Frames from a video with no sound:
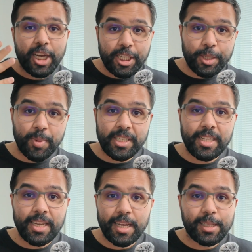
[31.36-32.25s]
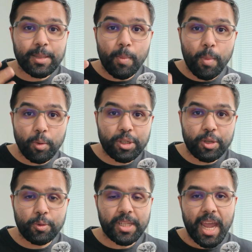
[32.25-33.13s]
ChatGPT is the
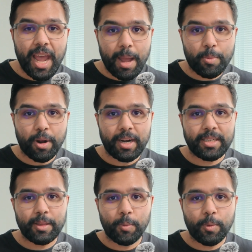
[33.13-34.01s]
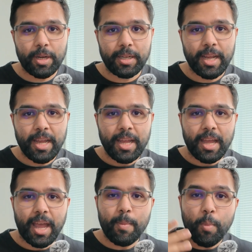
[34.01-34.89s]
most used A I product in the world,
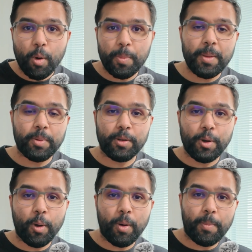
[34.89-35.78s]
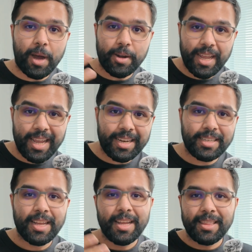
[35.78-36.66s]
and more people know about
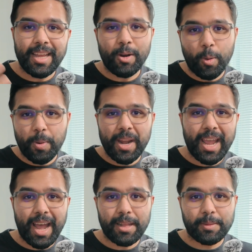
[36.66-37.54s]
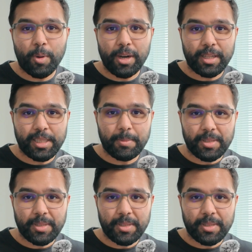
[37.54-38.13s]
it than OpenAI's models